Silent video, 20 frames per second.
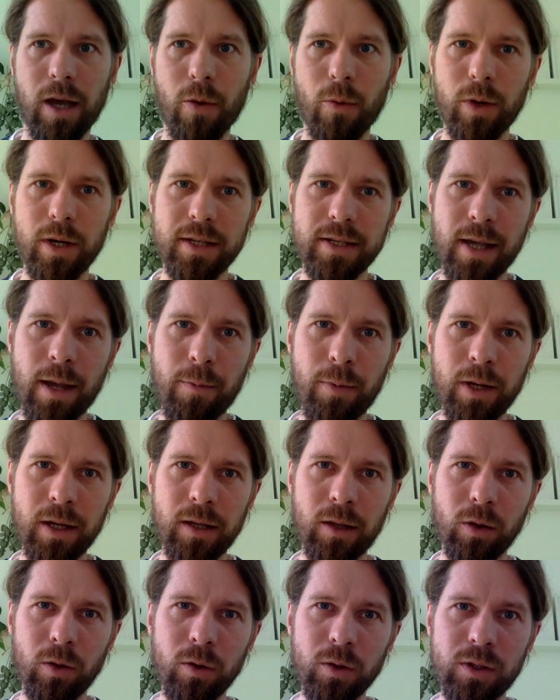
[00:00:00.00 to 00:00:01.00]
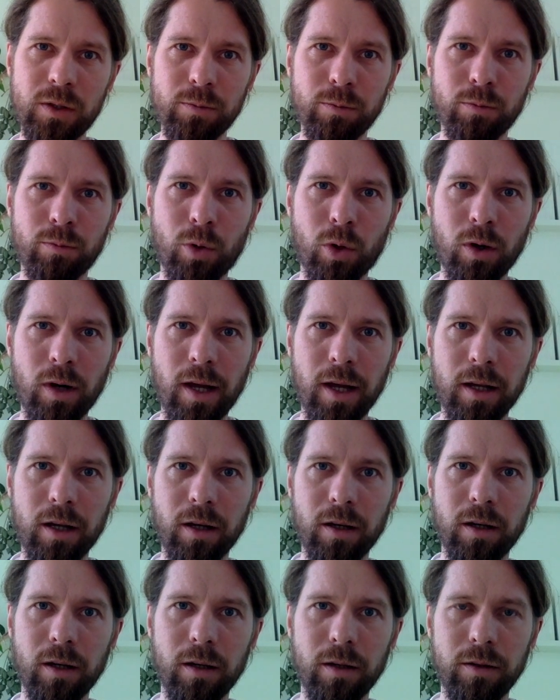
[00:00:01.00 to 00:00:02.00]
And what is happening, it looks more like
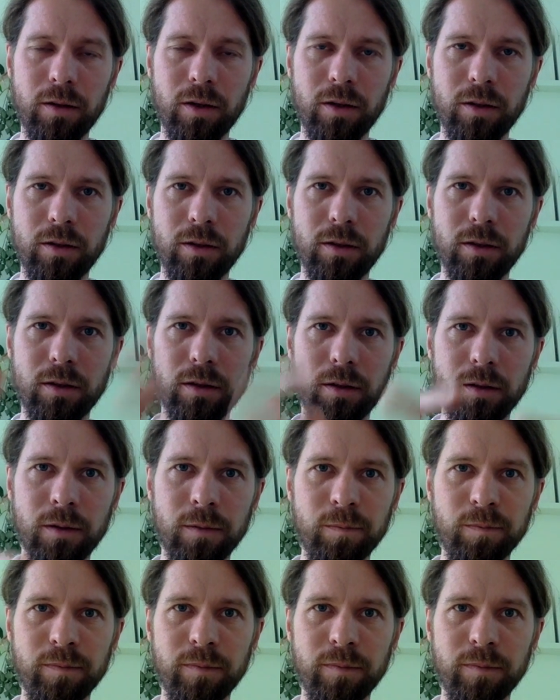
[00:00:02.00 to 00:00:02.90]
the